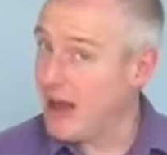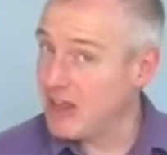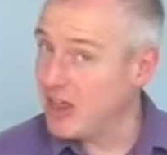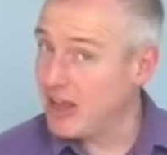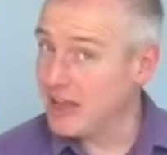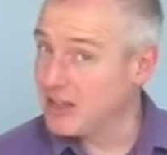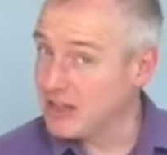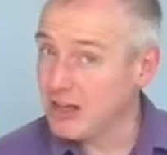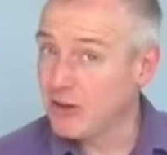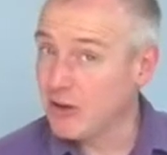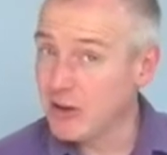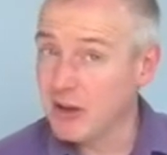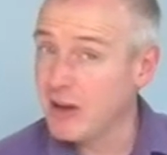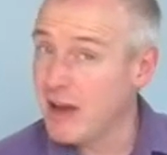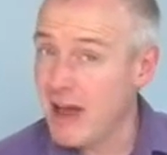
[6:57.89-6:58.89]
I think it's still
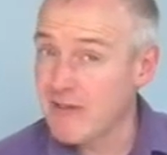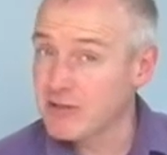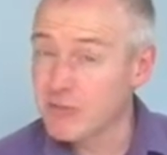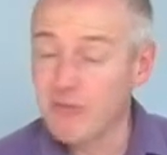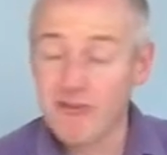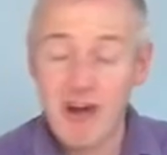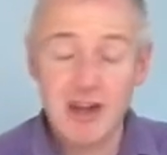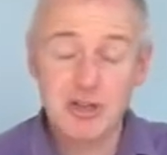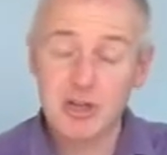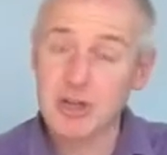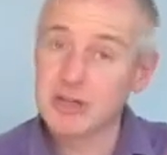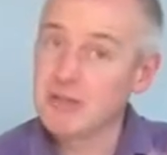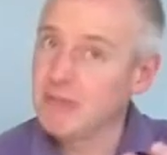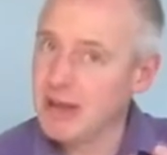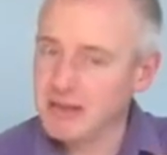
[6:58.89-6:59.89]
going to have some
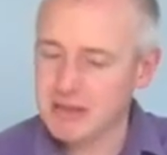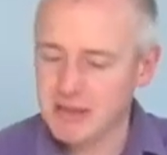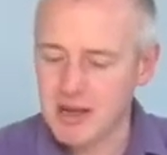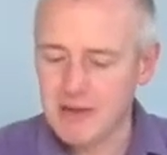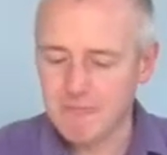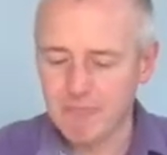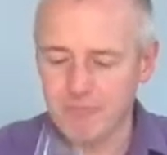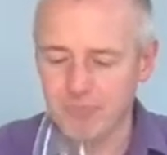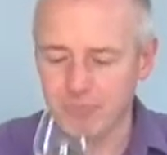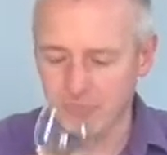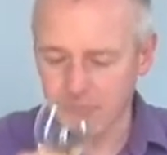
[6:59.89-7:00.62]
freshness. Let's see.